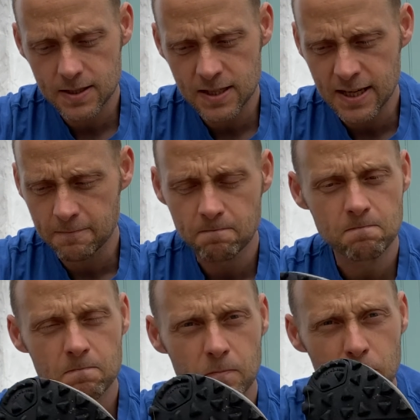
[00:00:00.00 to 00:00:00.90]
Yeah,
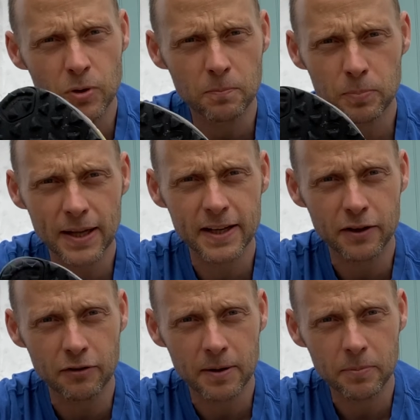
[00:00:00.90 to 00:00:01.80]
but plenty of
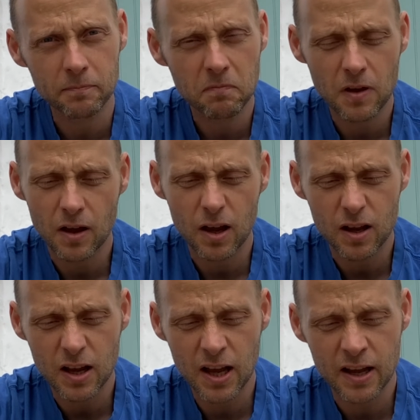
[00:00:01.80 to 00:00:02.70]
grip,
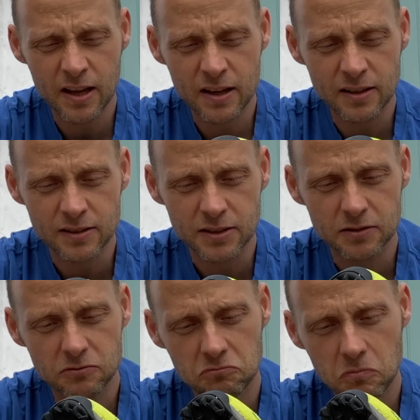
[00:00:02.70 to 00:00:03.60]
and
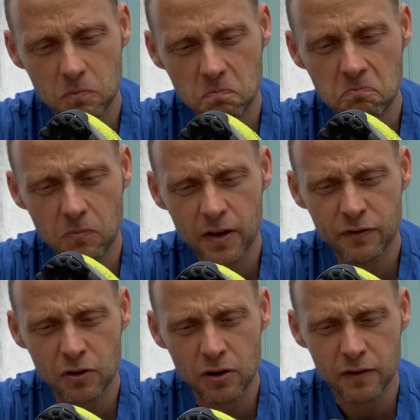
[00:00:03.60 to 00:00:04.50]
if
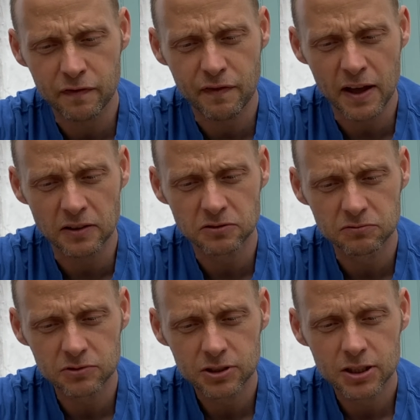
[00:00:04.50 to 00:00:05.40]
you're on the fell,
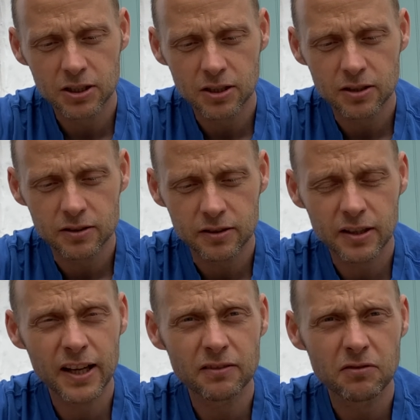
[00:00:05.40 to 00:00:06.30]

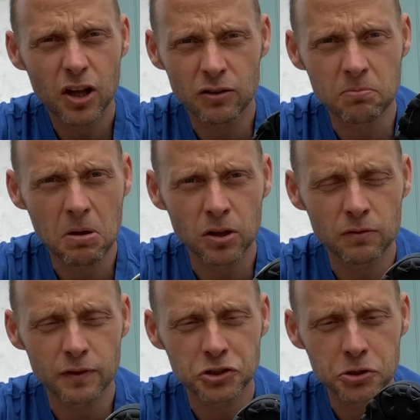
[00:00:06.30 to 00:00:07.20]
yeah, a
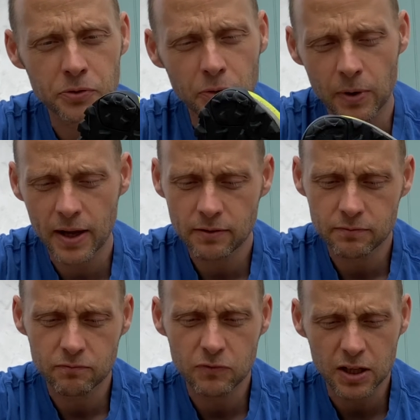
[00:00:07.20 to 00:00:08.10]
lovely shoe to wear.
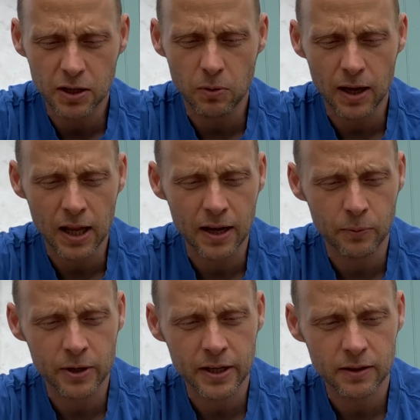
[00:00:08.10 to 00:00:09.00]
Really quite
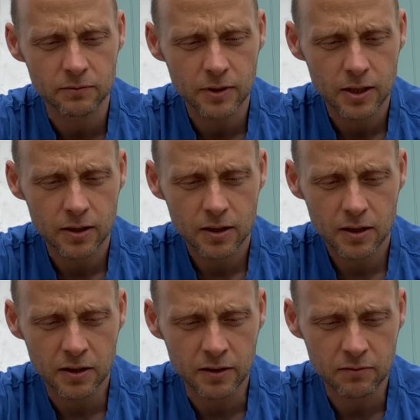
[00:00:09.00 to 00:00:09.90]
lightweight,
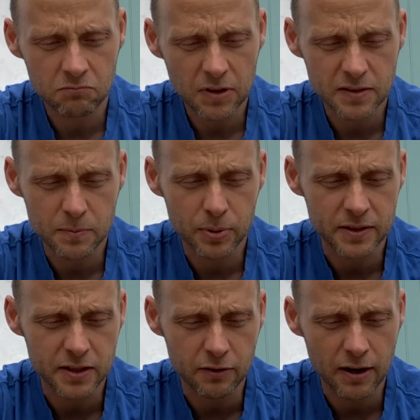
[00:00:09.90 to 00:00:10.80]
and like I said,
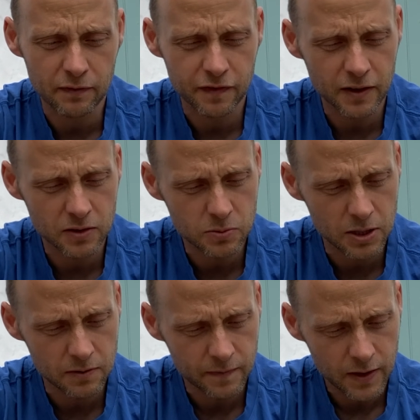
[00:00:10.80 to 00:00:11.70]
plenty of ground feel as well.